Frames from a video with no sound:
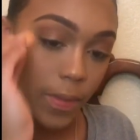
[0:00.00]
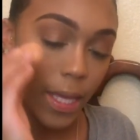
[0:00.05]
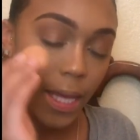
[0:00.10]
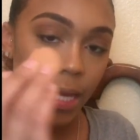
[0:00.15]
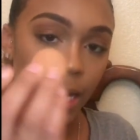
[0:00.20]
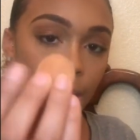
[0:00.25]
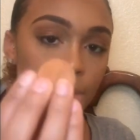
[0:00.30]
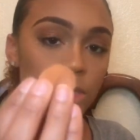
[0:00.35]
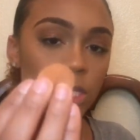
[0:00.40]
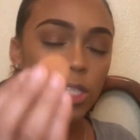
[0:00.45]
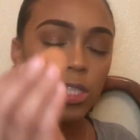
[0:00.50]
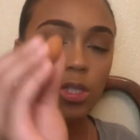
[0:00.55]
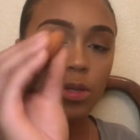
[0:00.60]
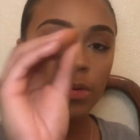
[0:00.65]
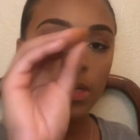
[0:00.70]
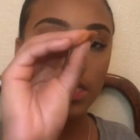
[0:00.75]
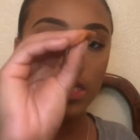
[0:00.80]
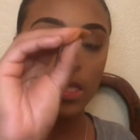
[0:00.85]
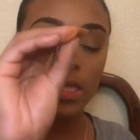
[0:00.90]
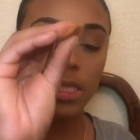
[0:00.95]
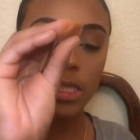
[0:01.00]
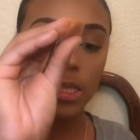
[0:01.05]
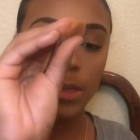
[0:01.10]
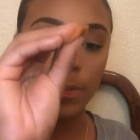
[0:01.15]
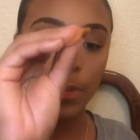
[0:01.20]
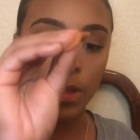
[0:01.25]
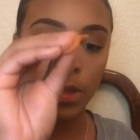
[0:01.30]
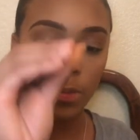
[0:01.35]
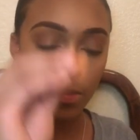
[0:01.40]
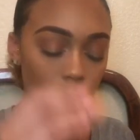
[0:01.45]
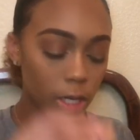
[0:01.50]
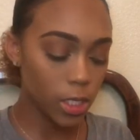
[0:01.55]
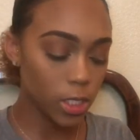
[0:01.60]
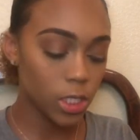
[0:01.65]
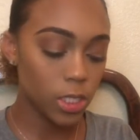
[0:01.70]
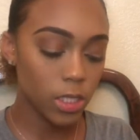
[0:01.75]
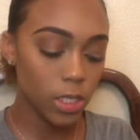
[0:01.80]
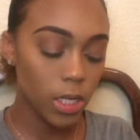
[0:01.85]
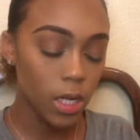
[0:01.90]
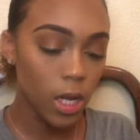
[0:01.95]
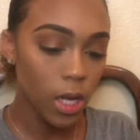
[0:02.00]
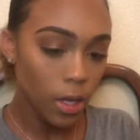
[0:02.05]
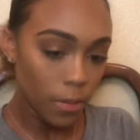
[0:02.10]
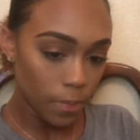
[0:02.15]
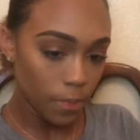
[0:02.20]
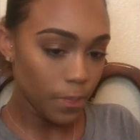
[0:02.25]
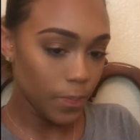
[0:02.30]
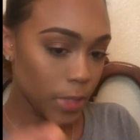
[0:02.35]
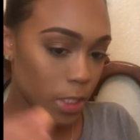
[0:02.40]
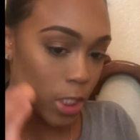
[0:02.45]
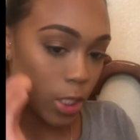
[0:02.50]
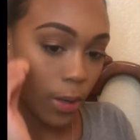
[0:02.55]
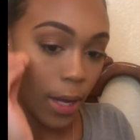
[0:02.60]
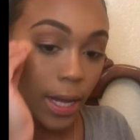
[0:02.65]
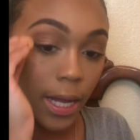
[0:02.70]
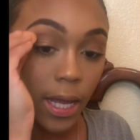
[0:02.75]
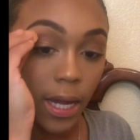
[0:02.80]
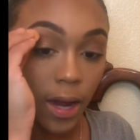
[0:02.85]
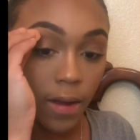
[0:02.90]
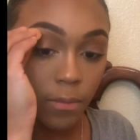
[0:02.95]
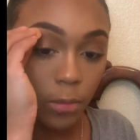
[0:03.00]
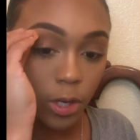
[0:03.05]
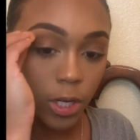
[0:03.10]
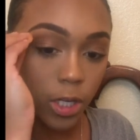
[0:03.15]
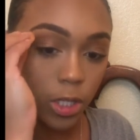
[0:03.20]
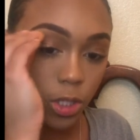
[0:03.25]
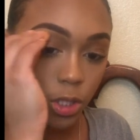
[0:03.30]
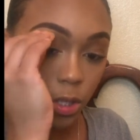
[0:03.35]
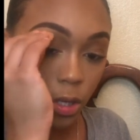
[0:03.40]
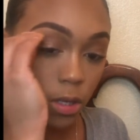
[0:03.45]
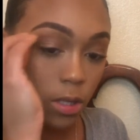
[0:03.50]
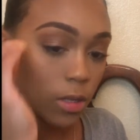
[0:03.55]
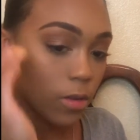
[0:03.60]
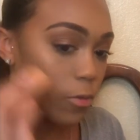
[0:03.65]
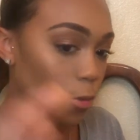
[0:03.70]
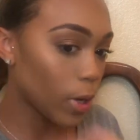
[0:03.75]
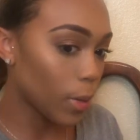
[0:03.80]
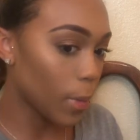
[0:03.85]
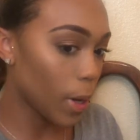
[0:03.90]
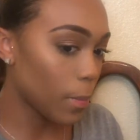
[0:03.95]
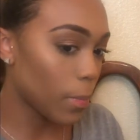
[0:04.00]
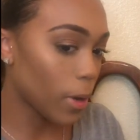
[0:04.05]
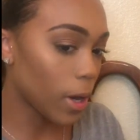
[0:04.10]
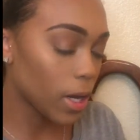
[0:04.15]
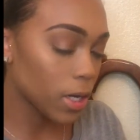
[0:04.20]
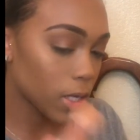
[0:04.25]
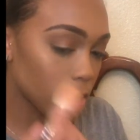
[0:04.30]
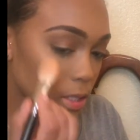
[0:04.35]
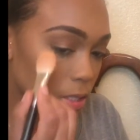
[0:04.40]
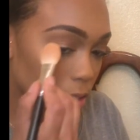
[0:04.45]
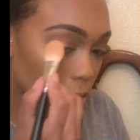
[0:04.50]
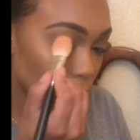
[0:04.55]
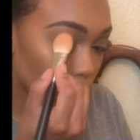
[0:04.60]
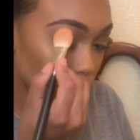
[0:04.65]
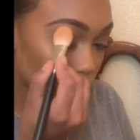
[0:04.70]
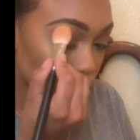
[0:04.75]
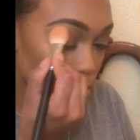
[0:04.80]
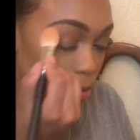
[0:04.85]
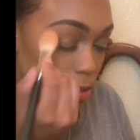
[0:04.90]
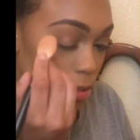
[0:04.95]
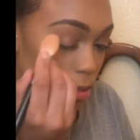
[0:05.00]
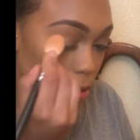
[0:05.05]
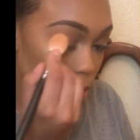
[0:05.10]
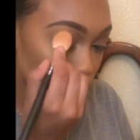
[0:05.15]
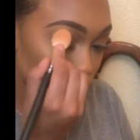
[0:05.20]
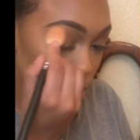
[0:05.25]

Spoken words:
And I'm just squeezing the tip of the brush so I can have more control of where my product goes.